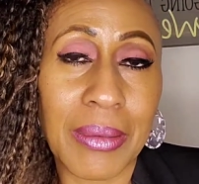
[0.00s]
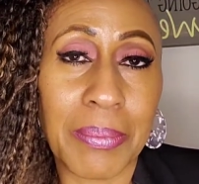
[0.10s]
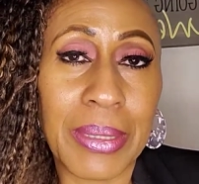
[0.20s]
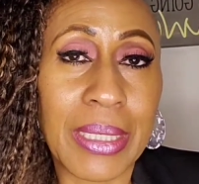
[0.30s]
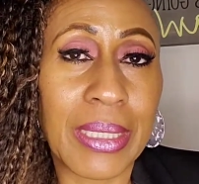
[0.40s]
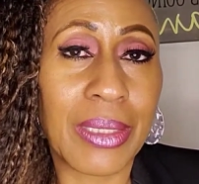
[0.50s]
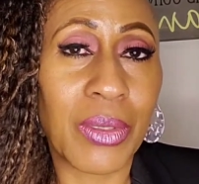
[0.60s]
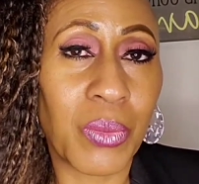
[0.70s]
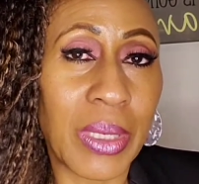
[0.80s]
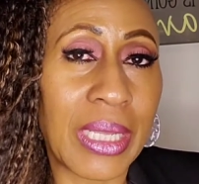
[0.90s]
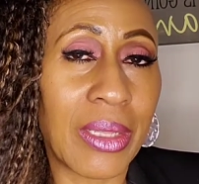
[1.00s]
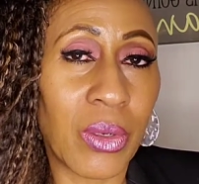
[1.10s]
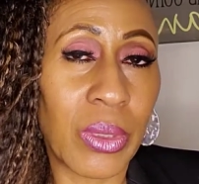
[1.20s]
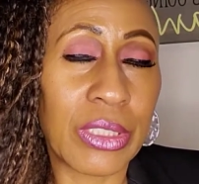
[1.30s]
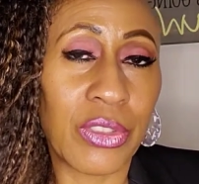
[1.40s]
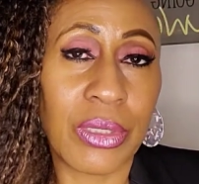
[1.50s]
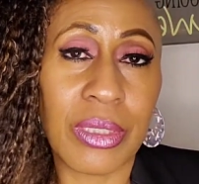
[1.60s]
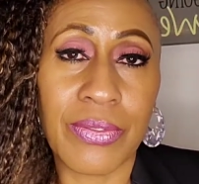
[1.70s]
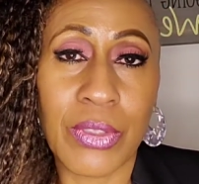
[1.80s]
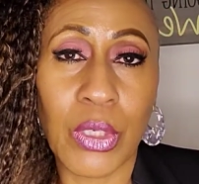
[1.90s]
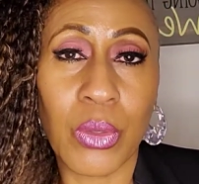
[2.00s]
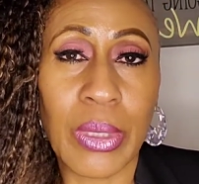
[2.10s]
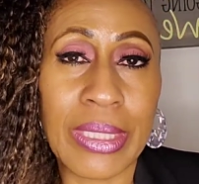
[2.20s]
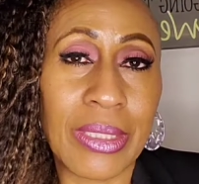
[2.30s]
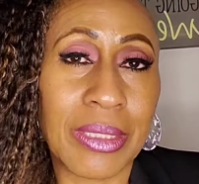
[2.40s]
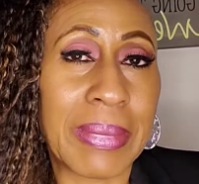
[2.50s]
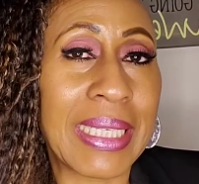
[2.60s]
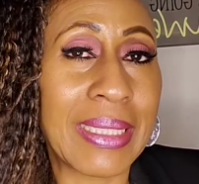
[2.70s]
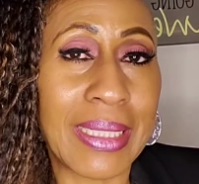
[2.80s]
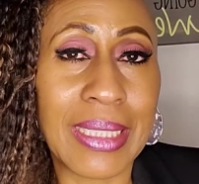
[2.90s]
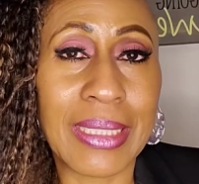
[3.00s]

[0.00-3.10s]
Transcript: but the way the questions flow, it just made sense.